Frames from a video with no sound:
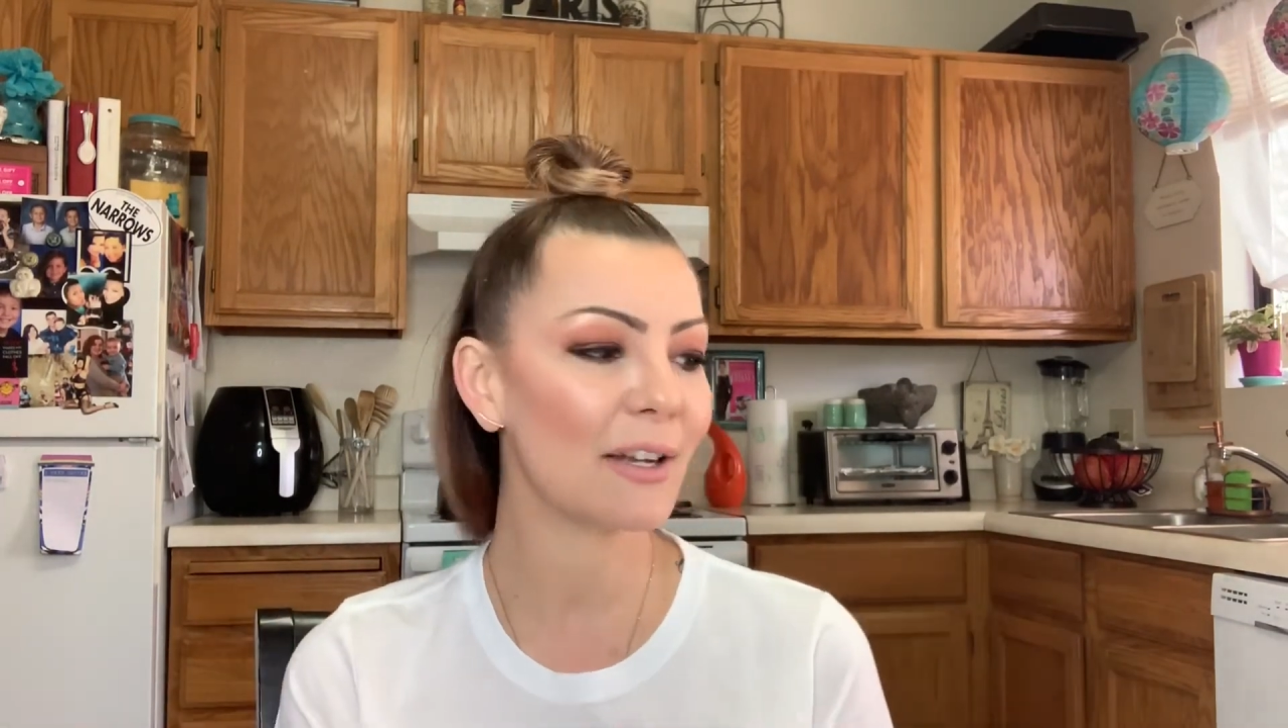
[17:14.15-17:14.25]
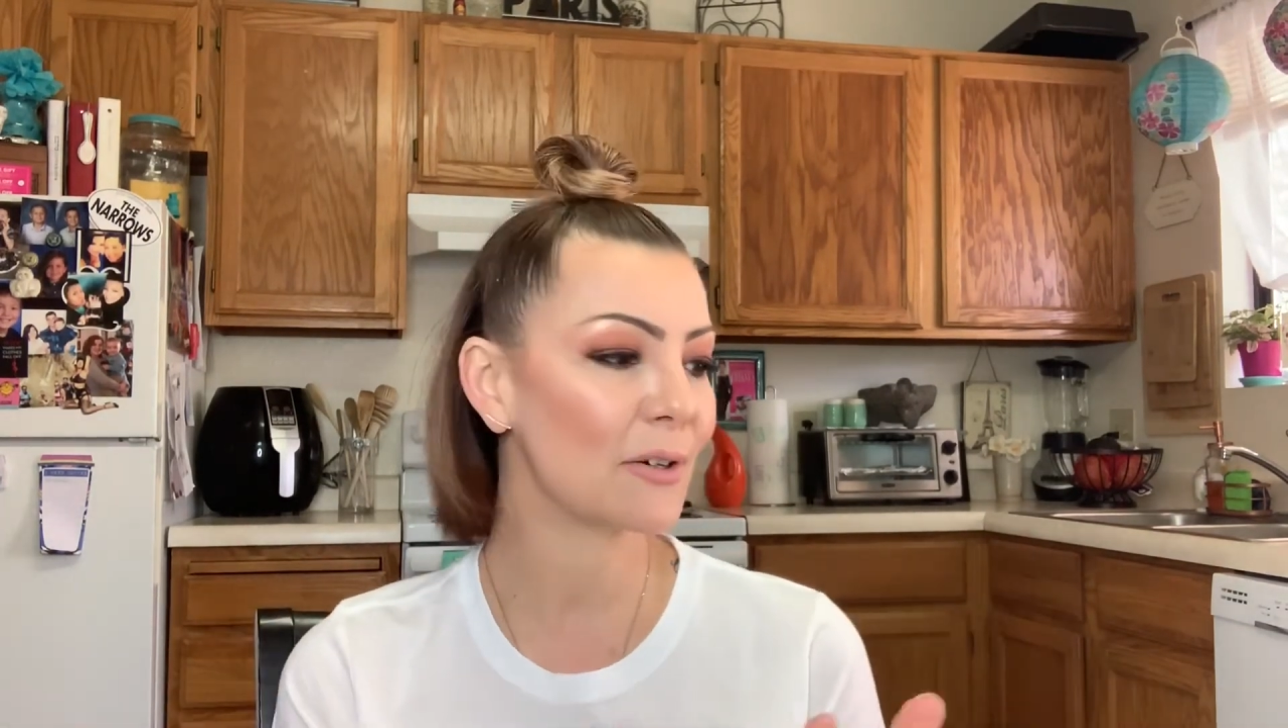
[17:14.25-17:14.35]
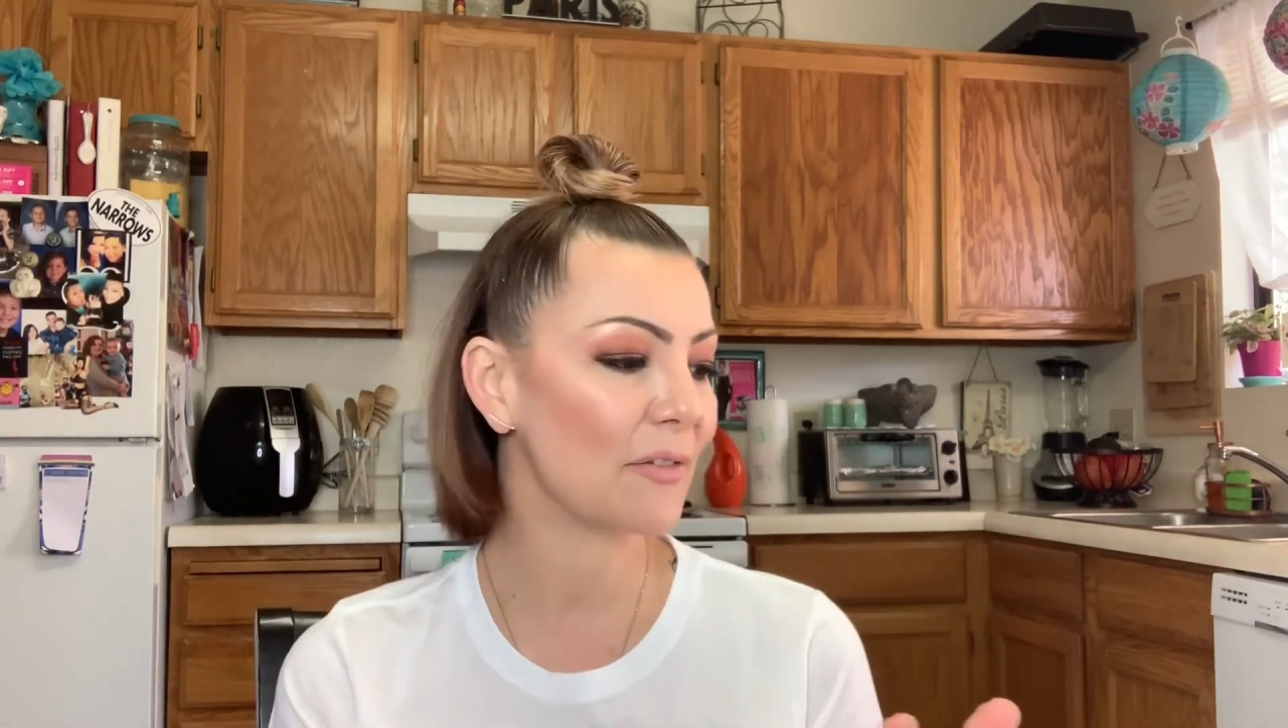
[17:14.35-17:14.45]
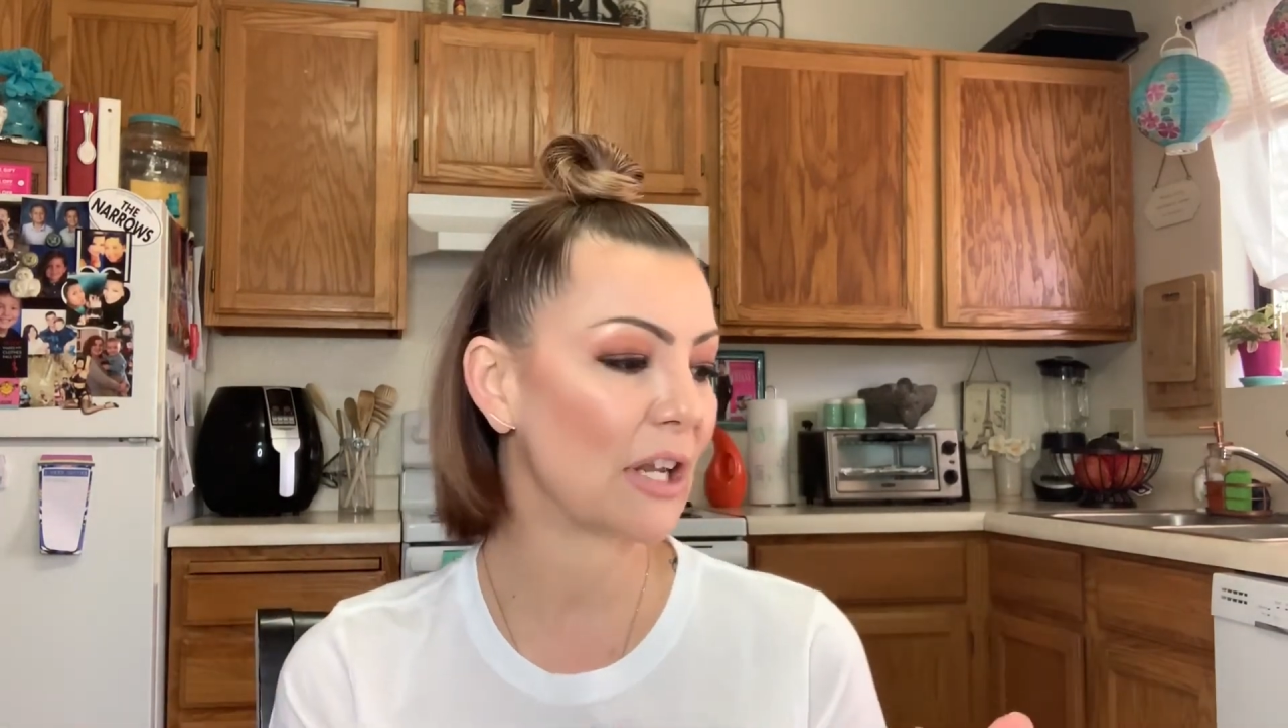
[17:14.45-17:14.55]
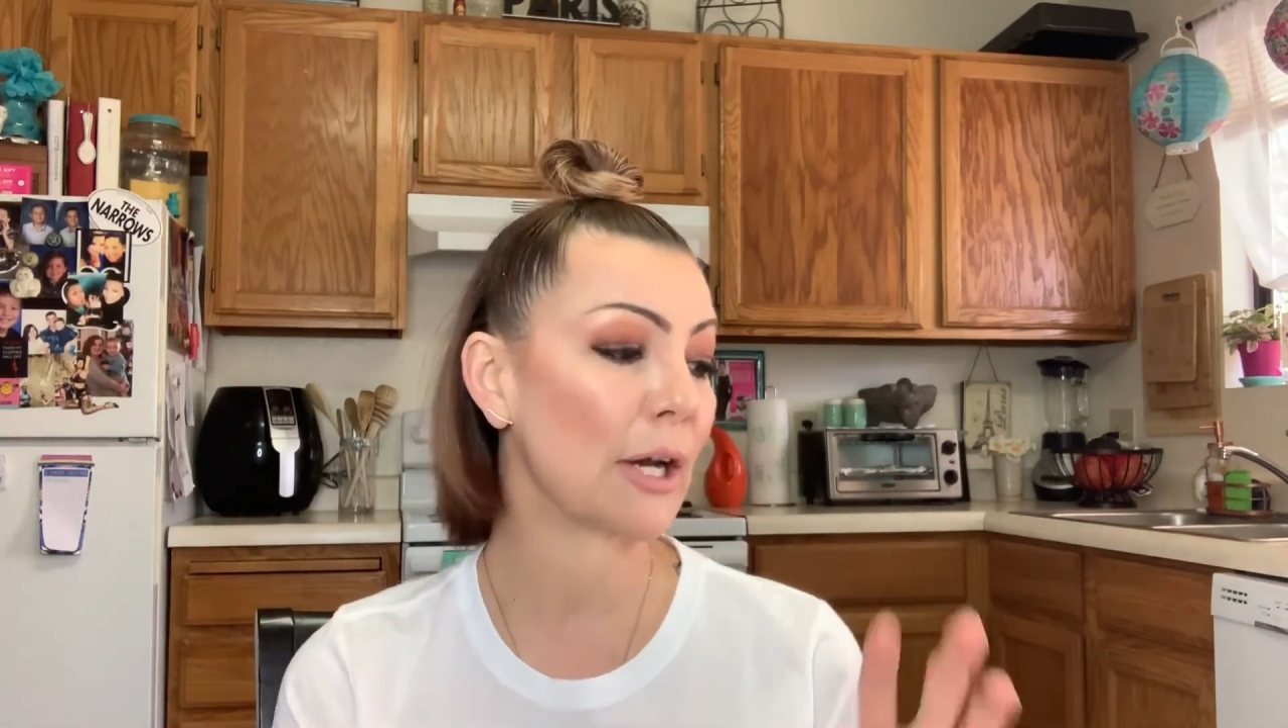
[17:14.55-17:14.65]

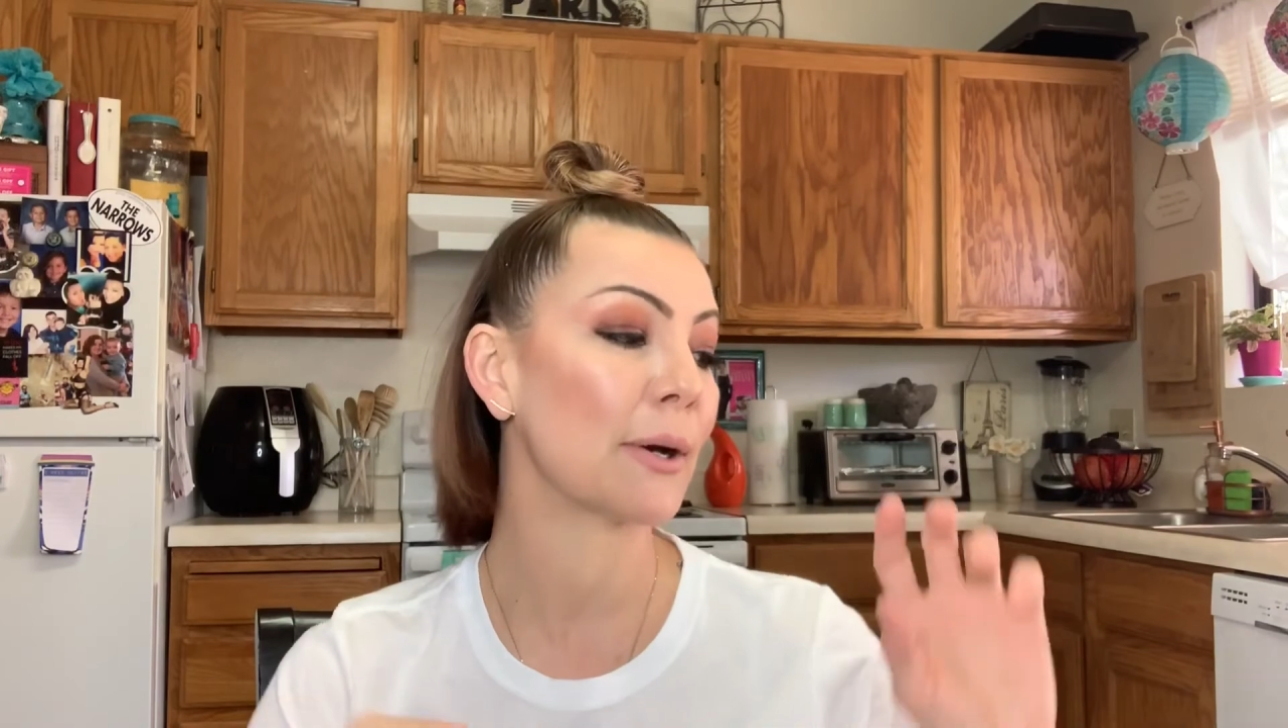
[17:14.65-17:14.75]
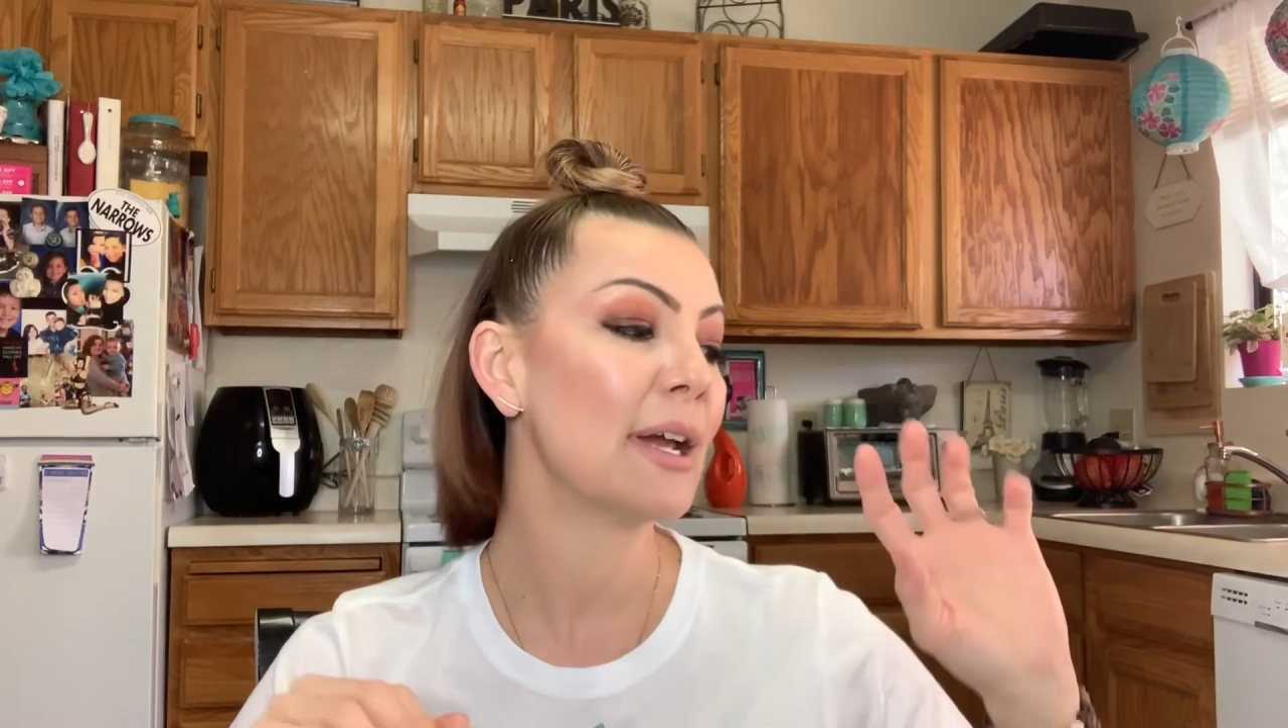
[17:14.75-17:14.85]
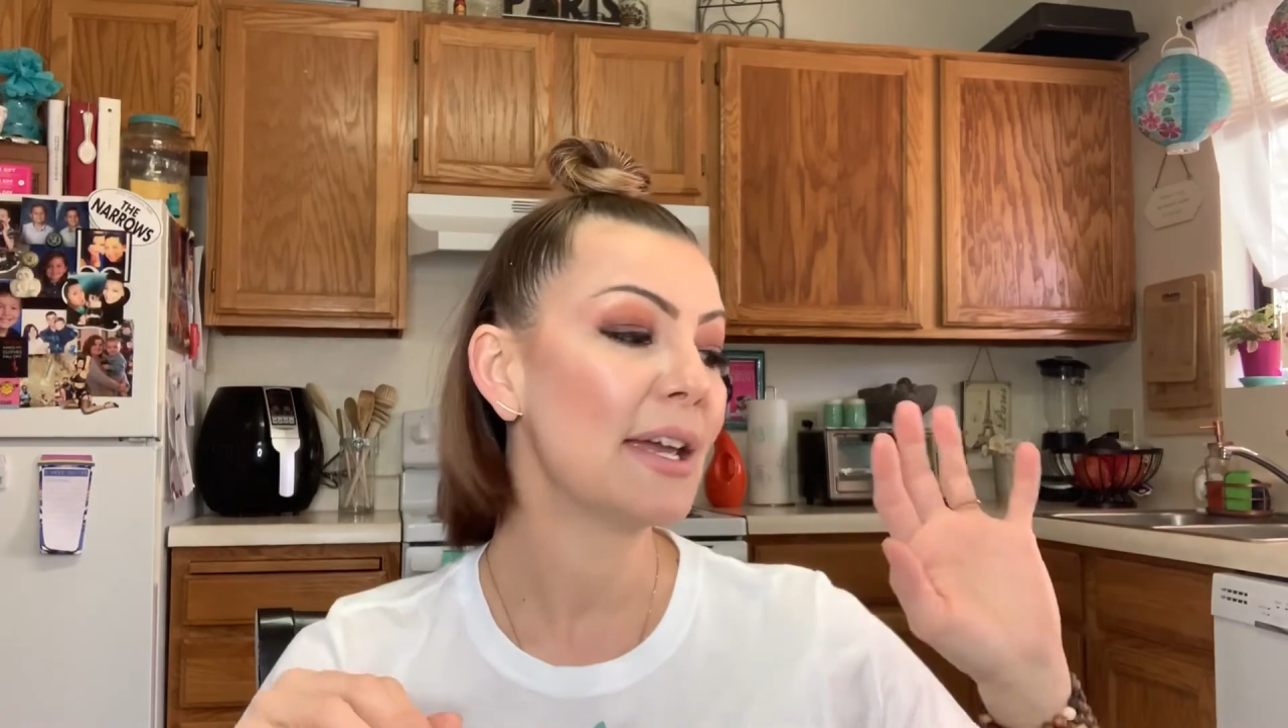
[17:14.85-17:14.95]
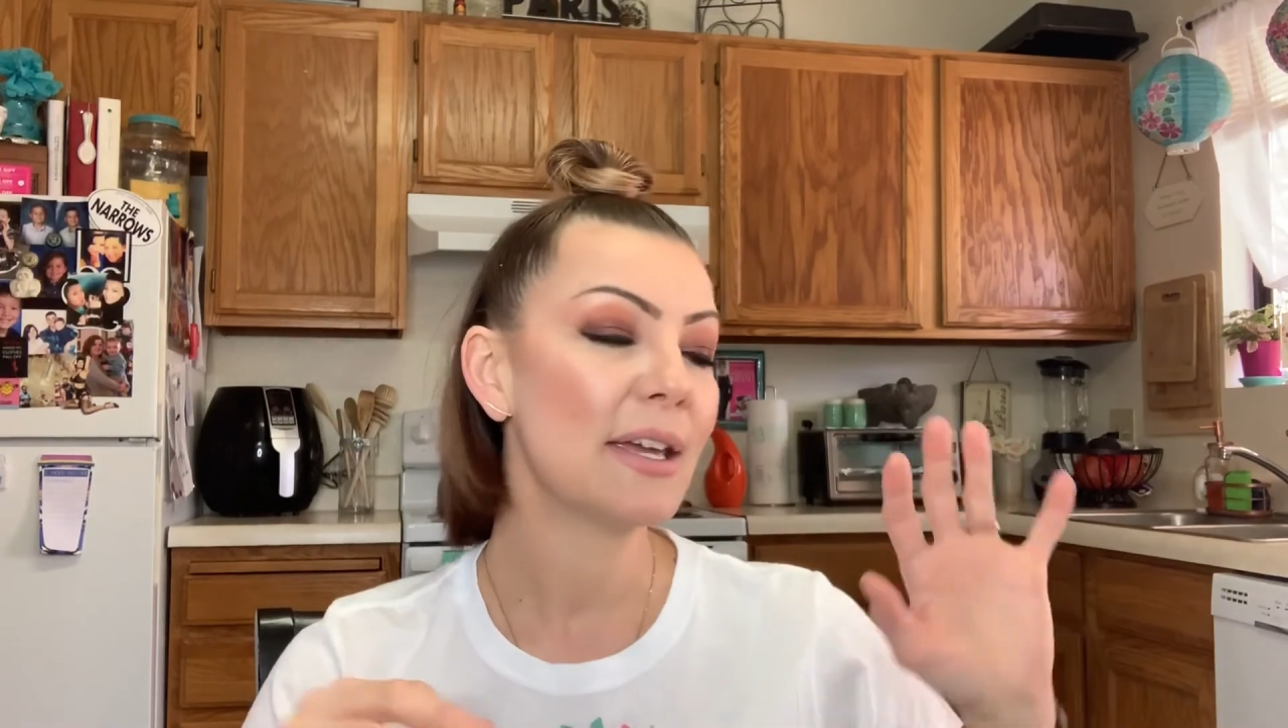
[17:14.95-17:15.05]
don't even care.